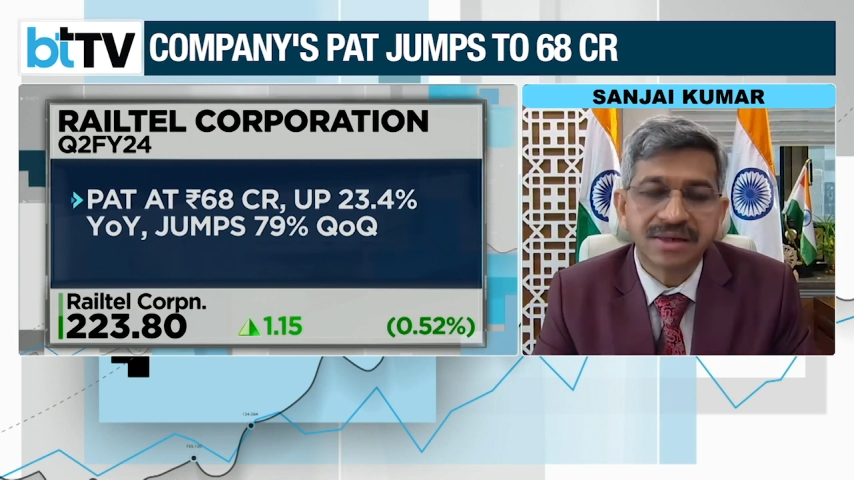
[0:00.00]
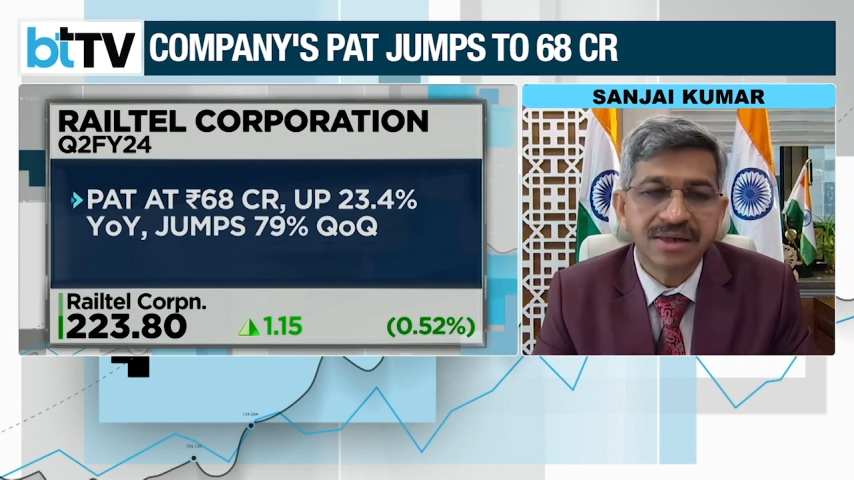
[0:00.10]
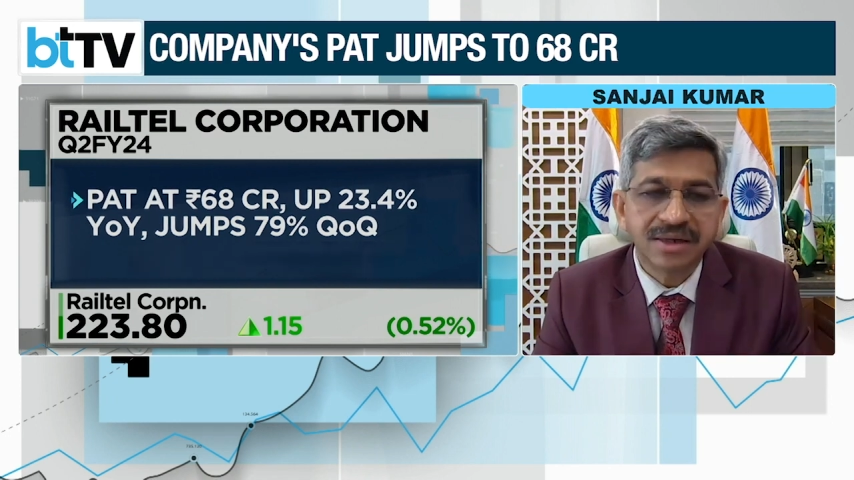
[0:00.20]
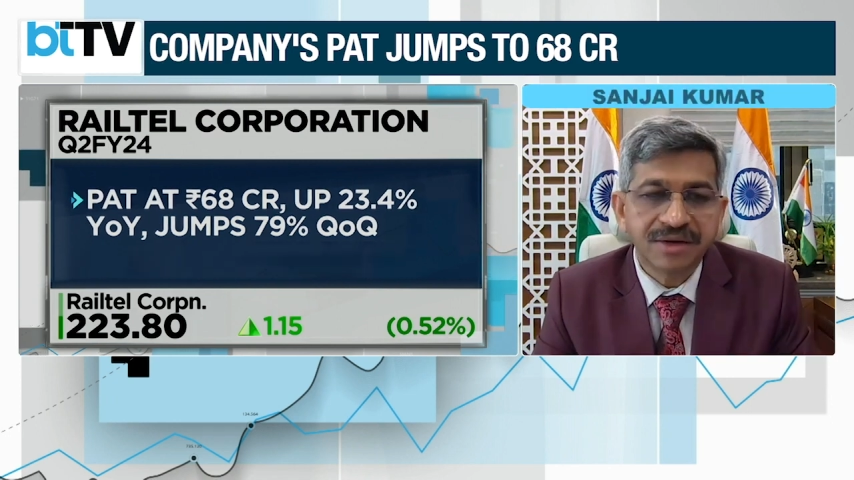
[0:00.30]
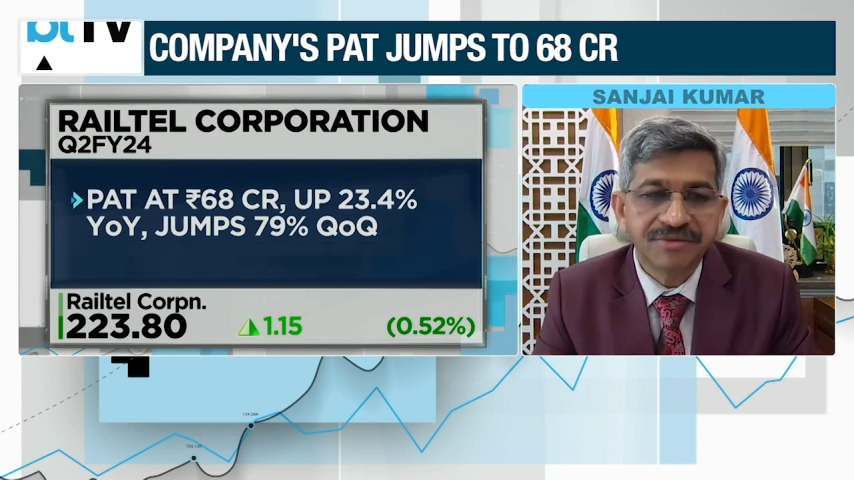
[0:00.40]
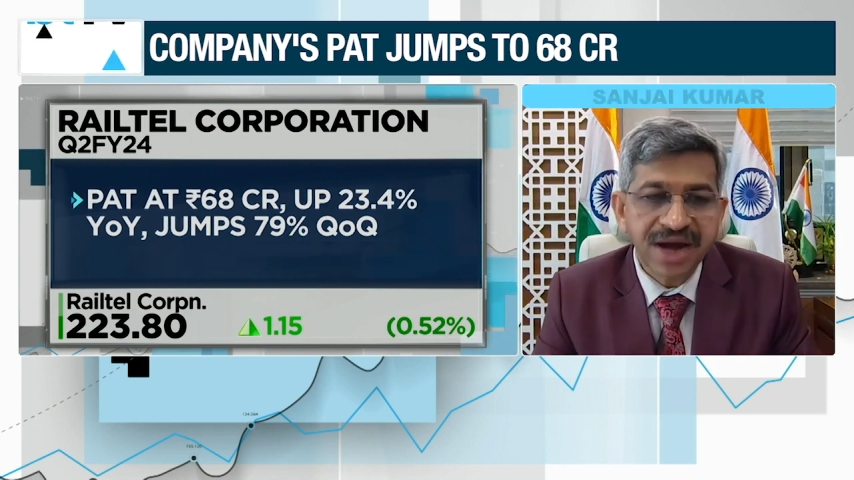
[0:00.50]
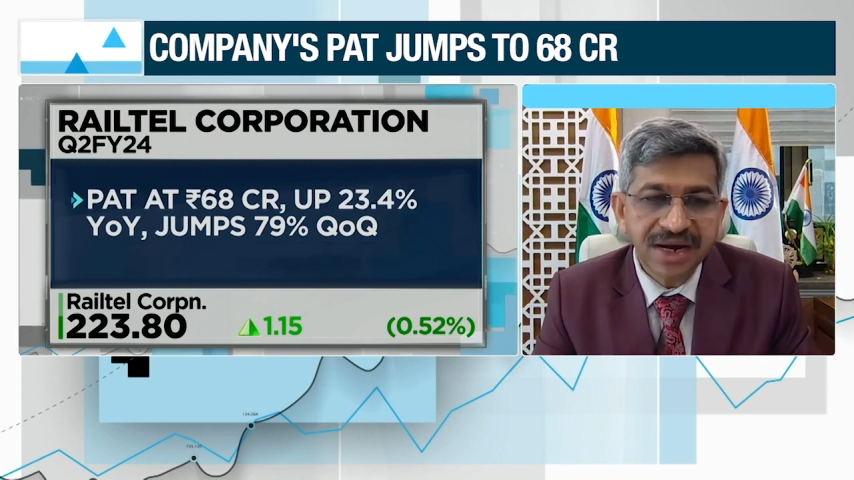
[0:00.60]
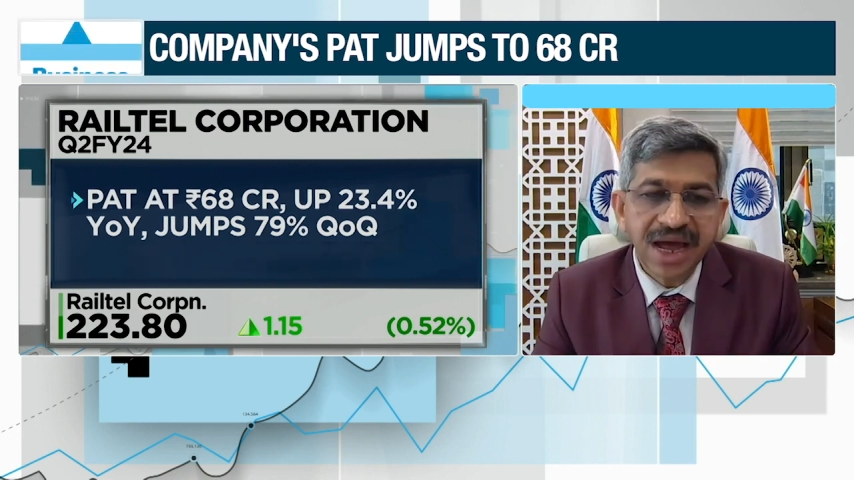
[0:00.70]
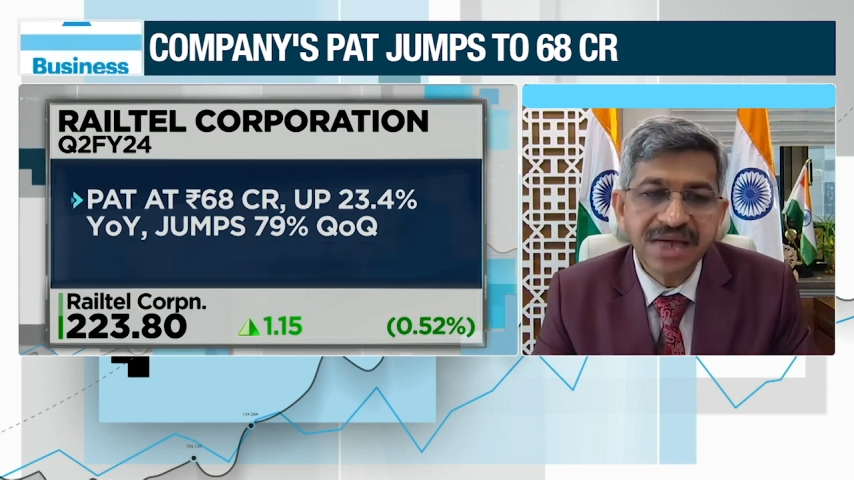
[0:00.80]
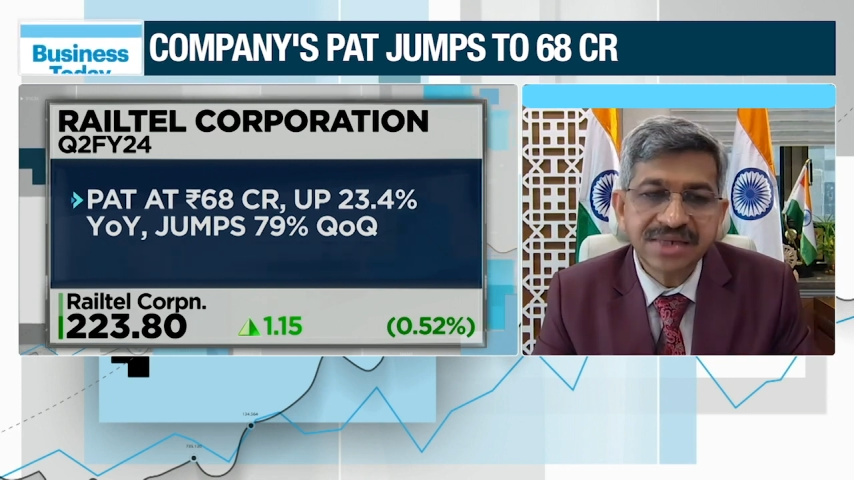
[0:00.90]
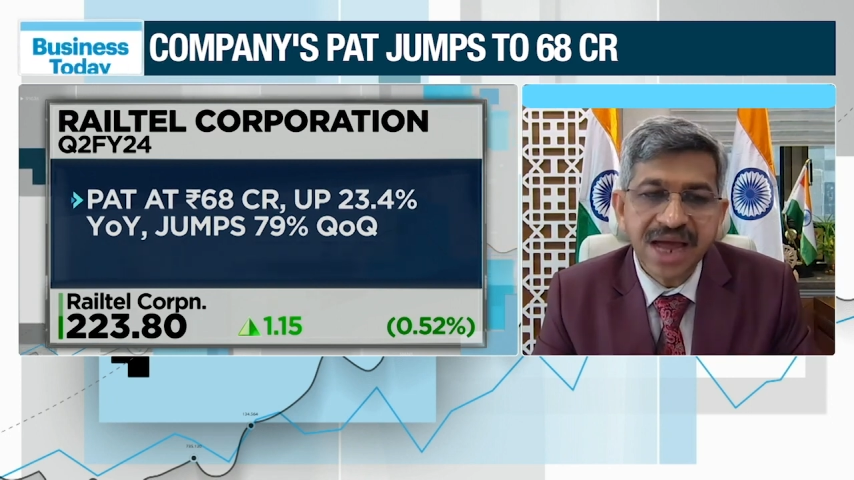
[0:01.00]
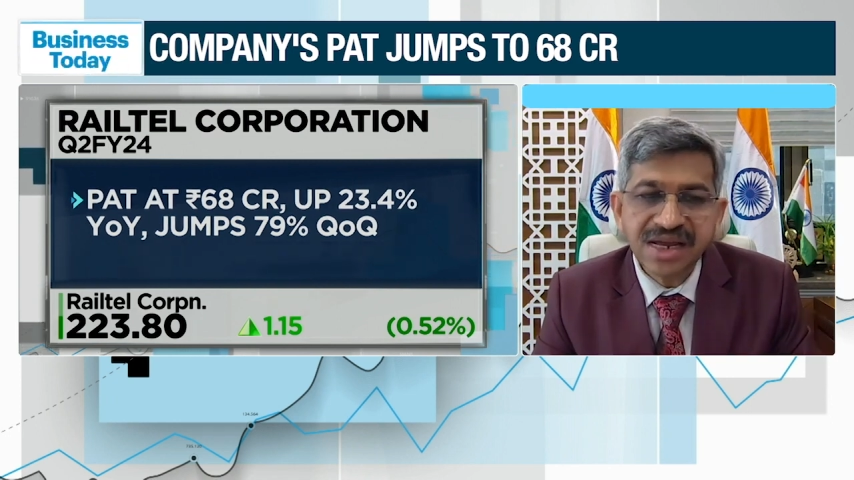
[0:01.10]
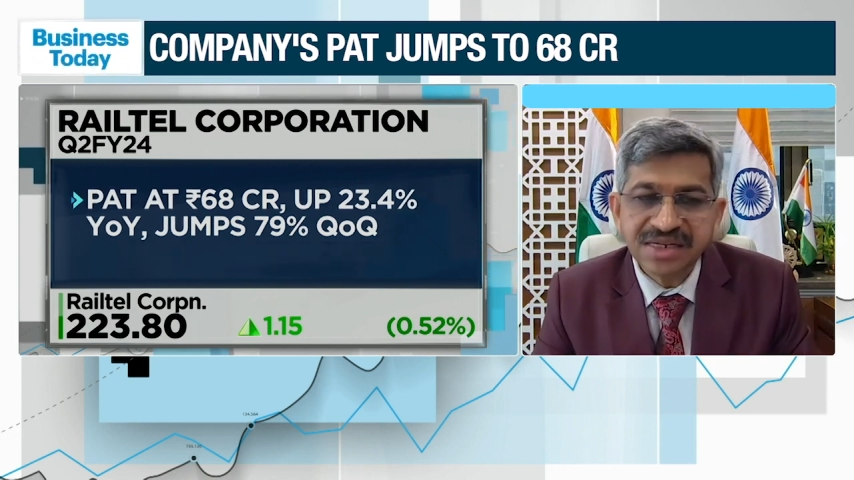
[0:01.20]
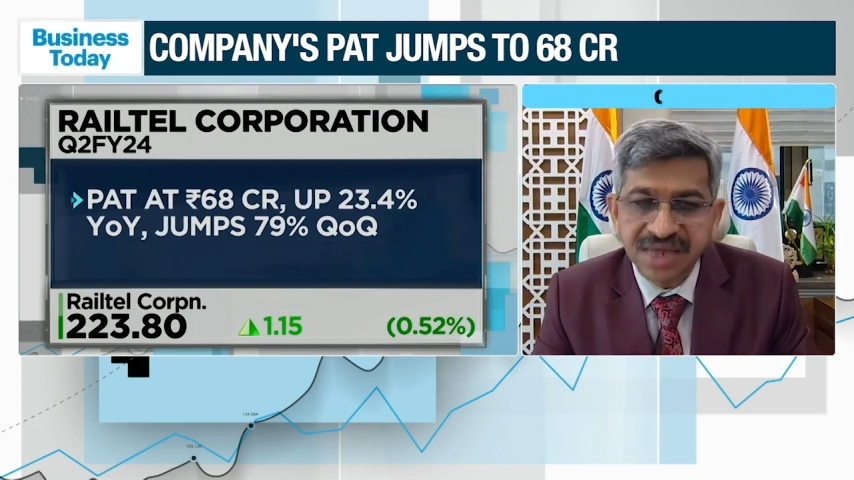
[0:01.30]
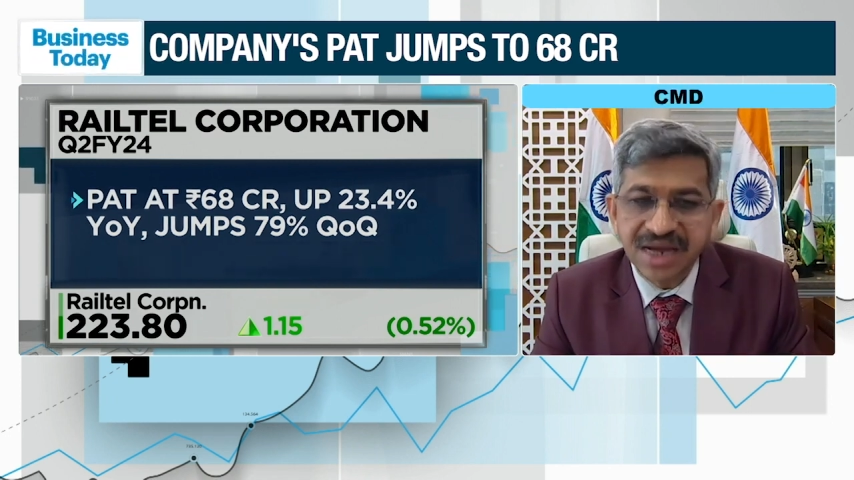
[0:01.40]
finalized
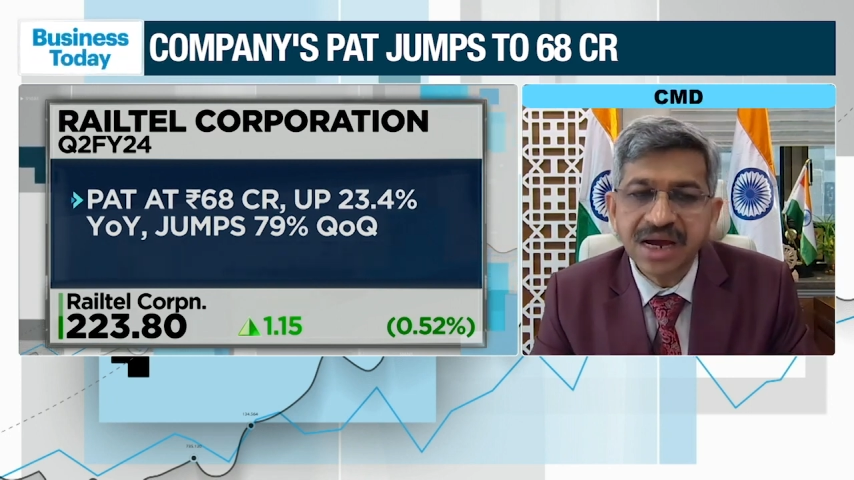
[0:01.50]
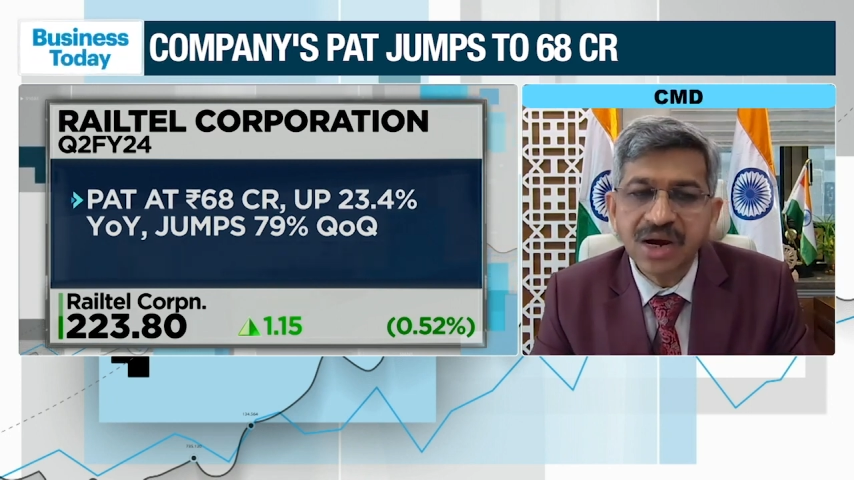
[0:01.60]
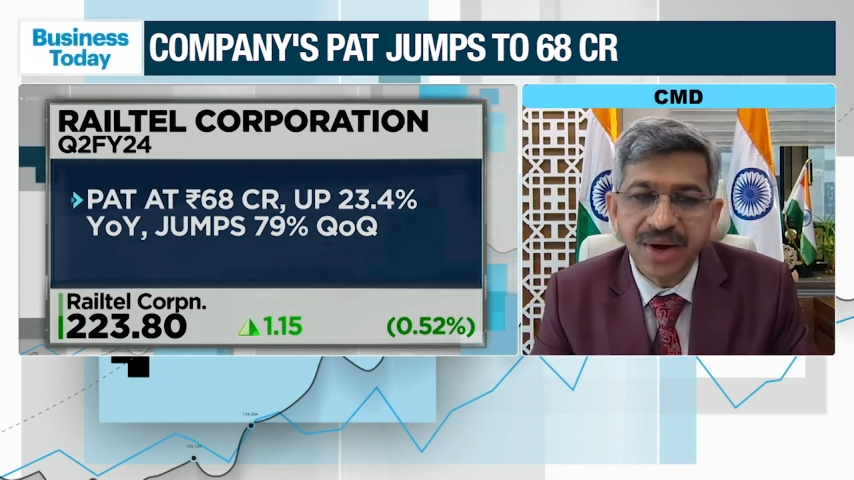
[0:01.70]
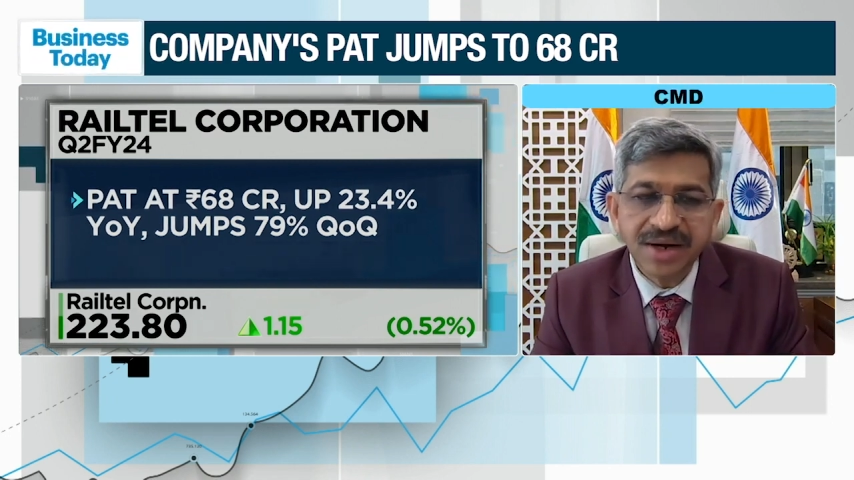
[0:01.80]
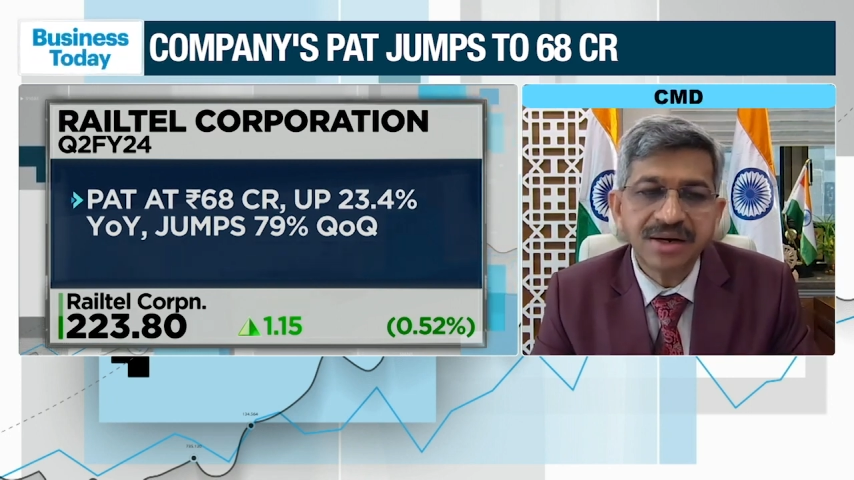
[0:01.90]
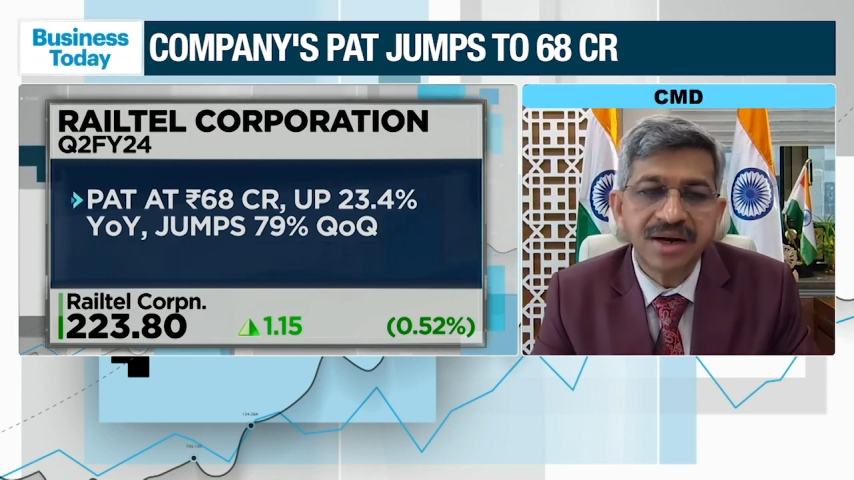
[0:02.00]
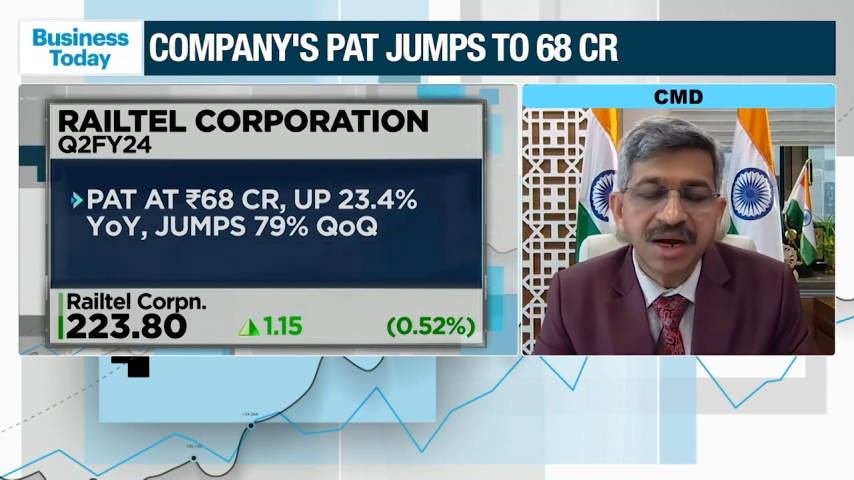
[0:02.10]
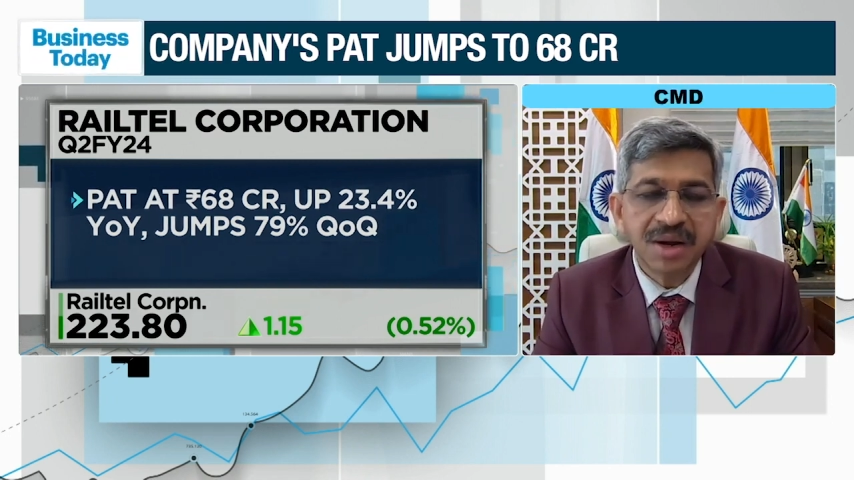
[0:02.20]
any single one,